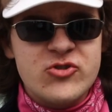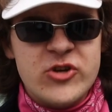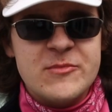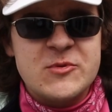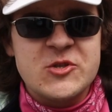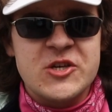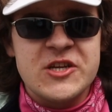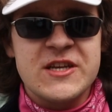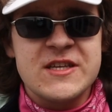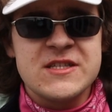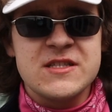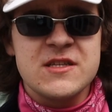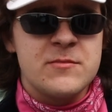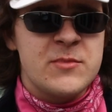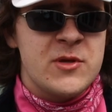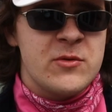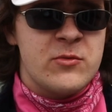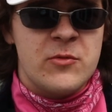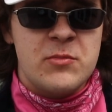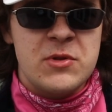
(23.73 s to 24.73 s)
trips could easily
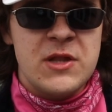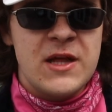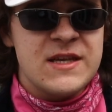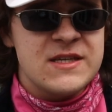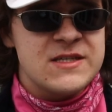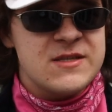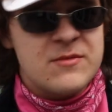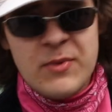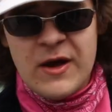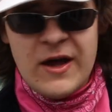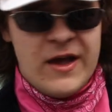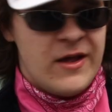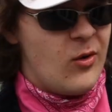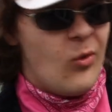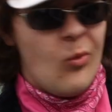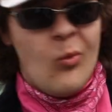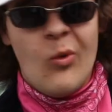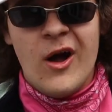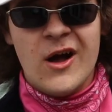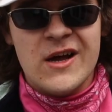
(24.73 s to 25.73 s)
be replaced by
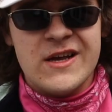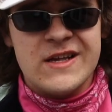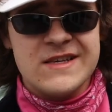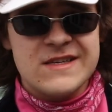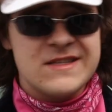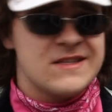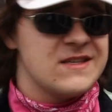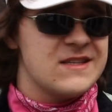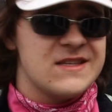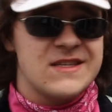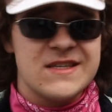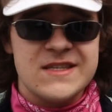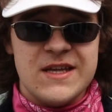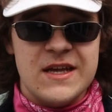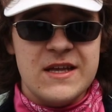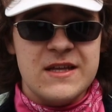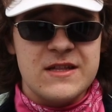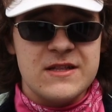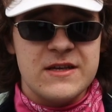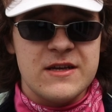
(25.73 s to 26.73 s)
walking,
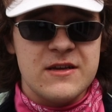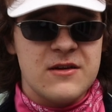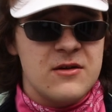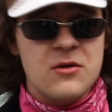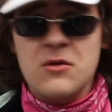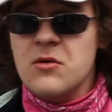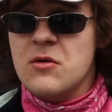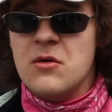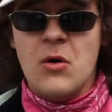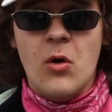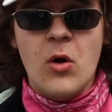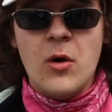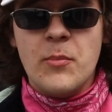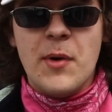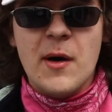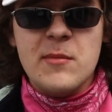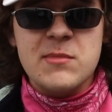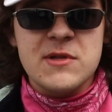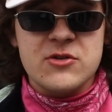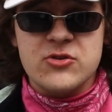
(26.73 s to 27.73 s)
cycling, or
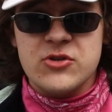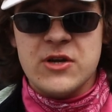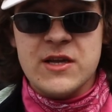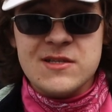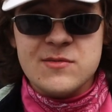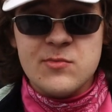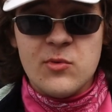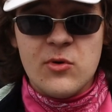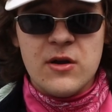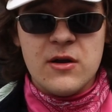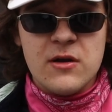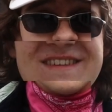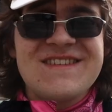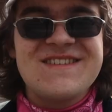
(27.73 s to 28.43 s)
public transport.